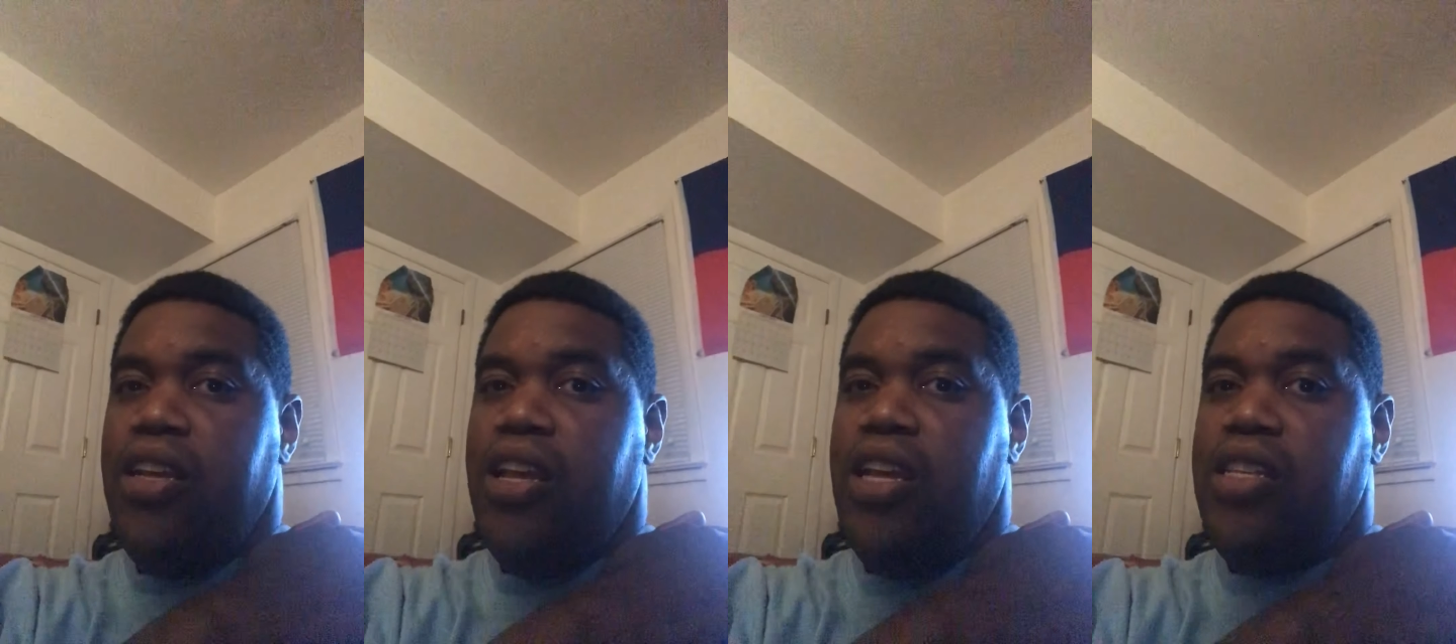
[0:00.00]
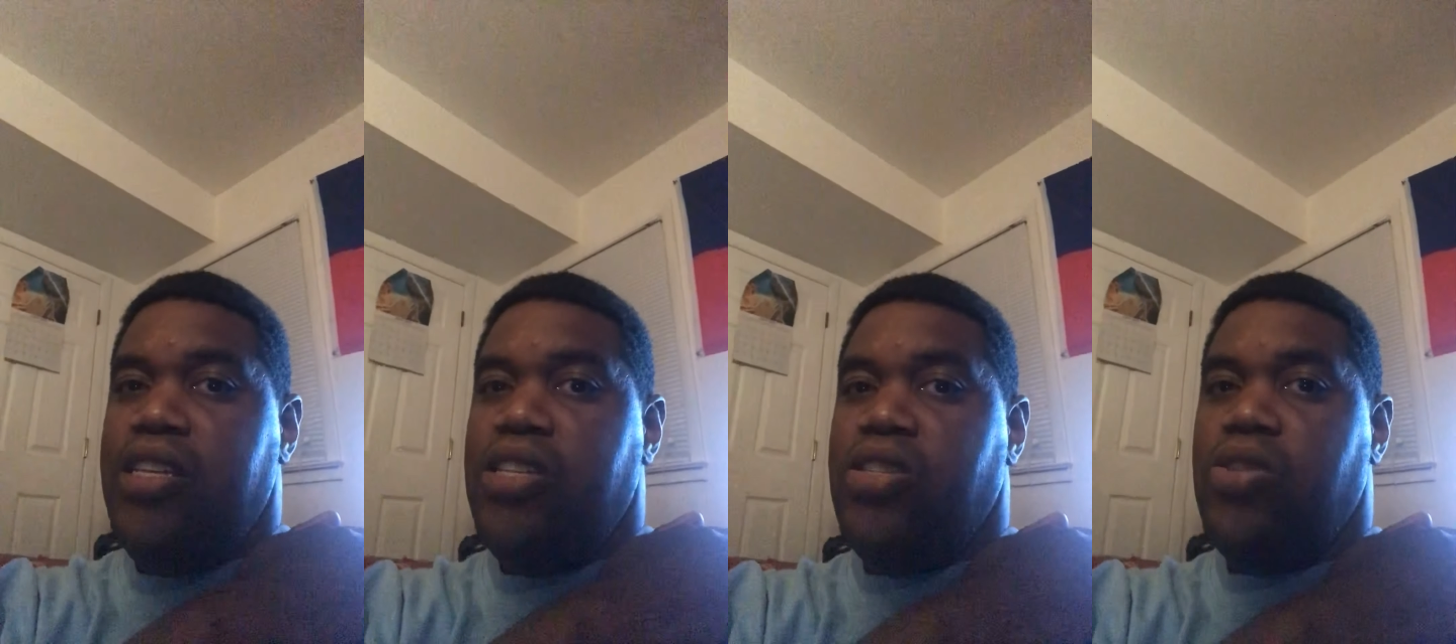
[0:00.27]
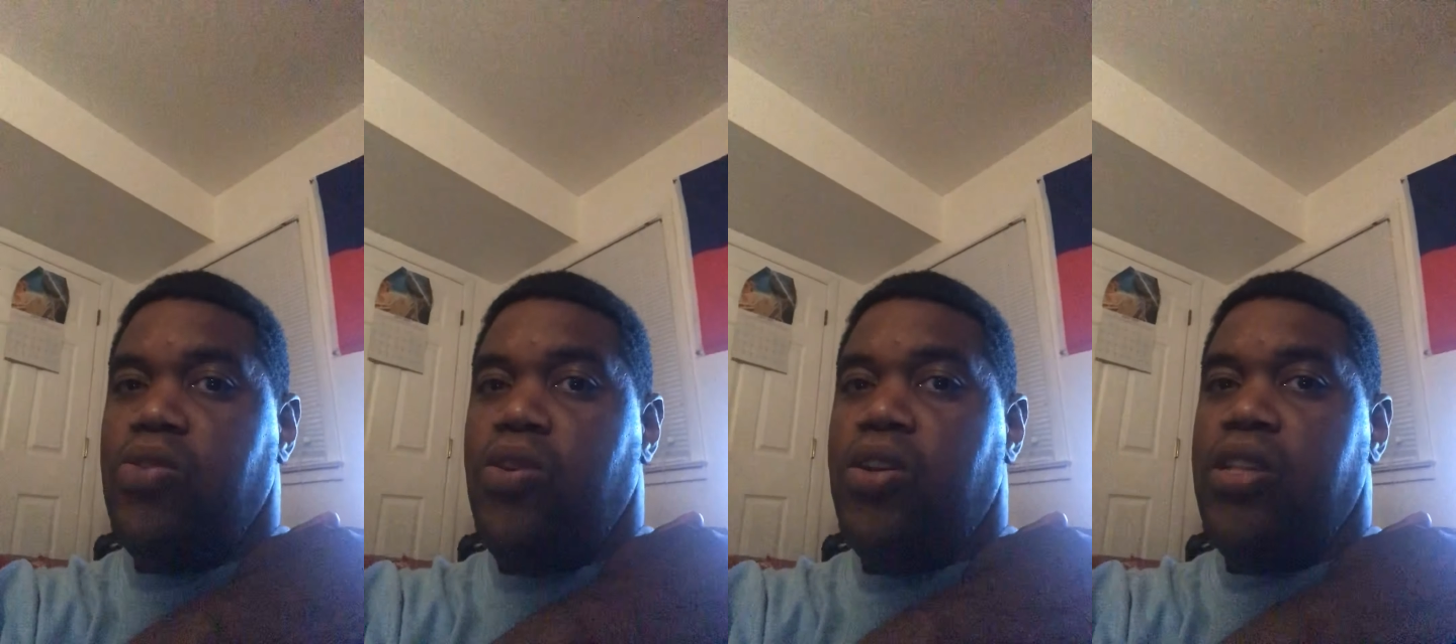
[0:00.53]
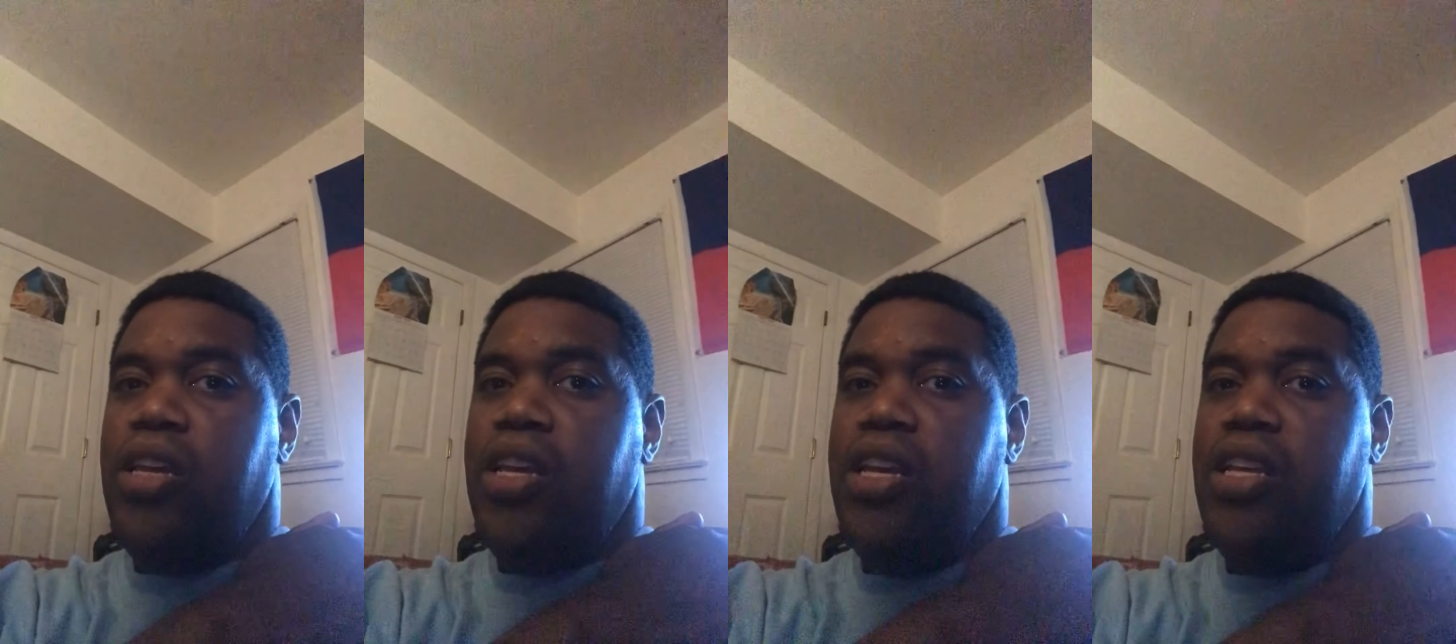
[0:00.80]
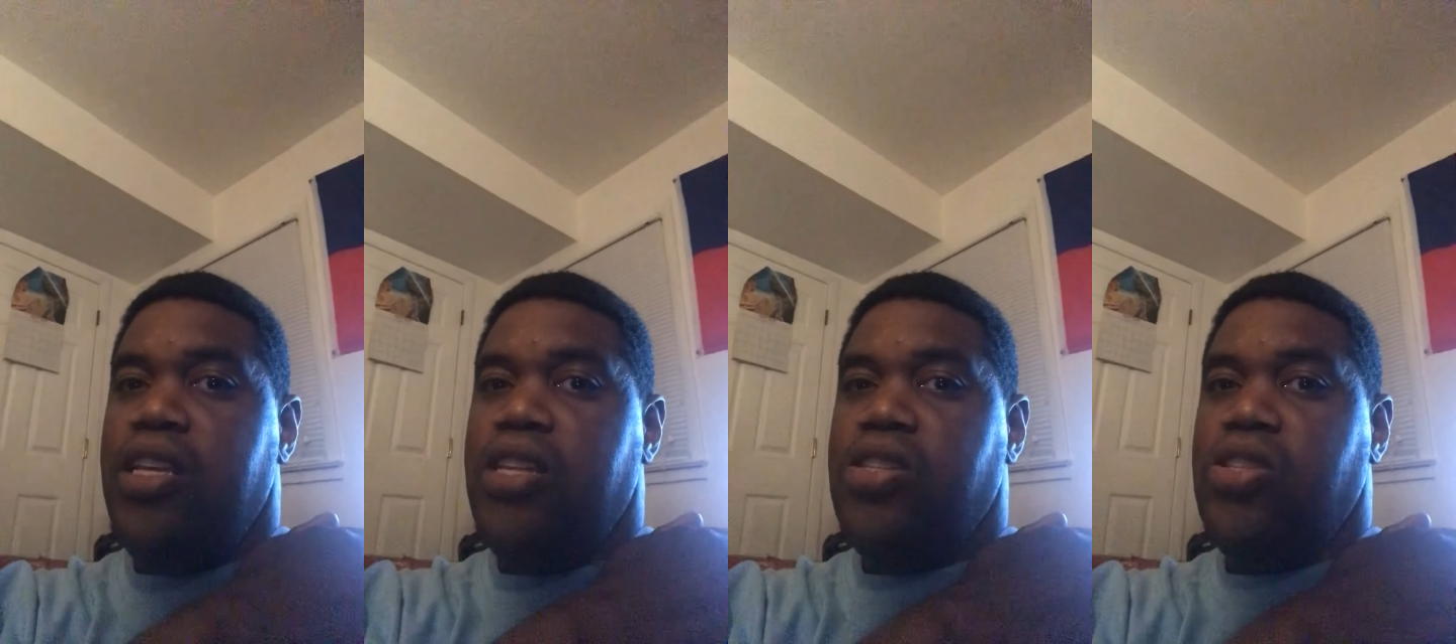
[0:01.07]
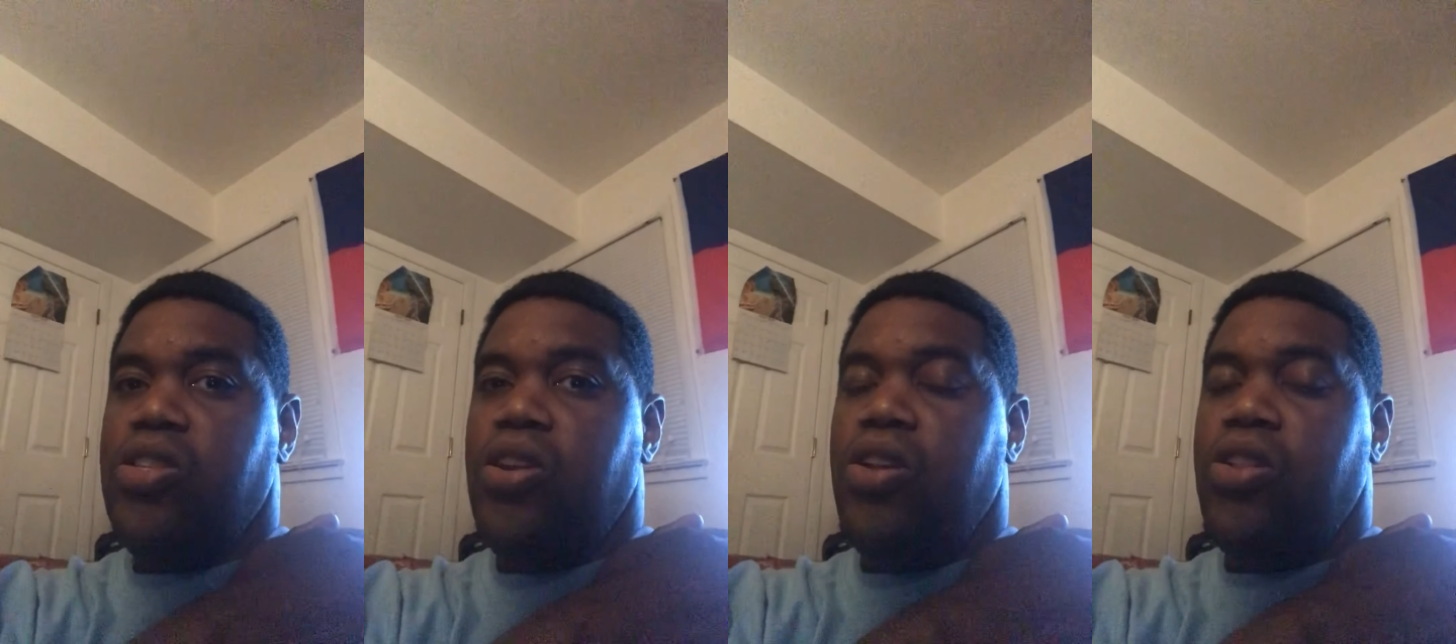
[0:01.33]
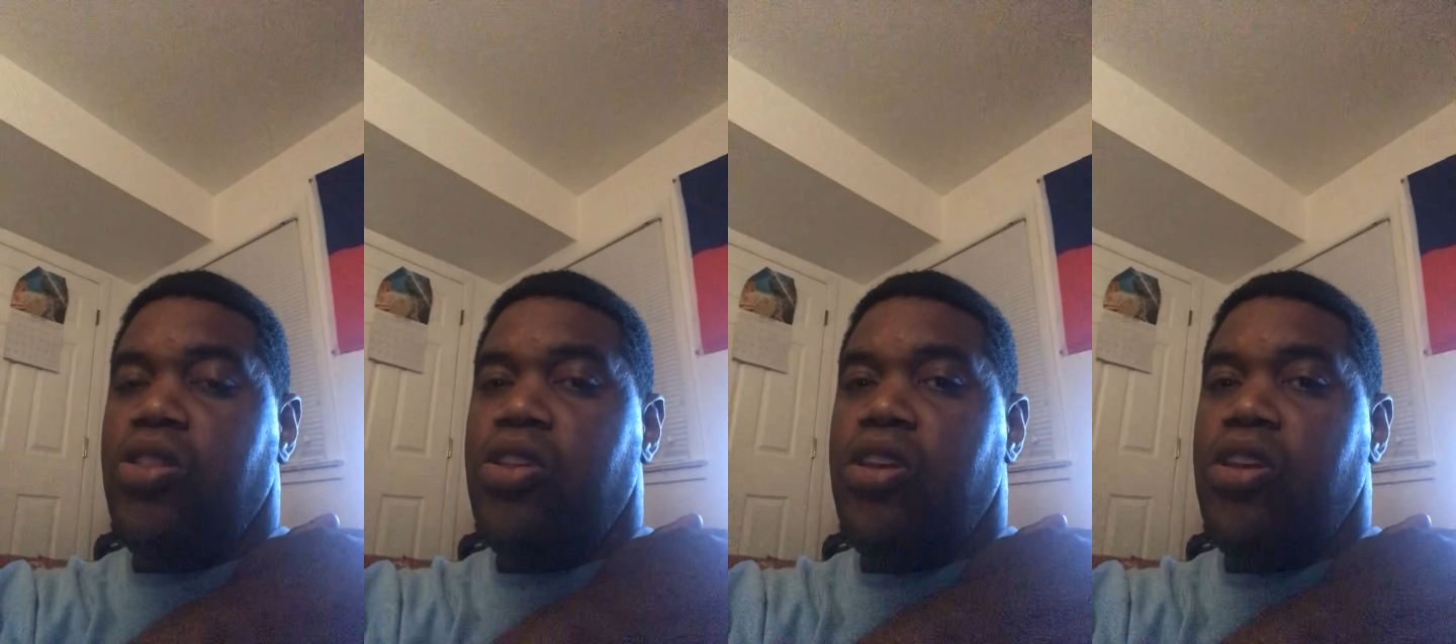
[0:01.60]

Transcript: And his daughter is still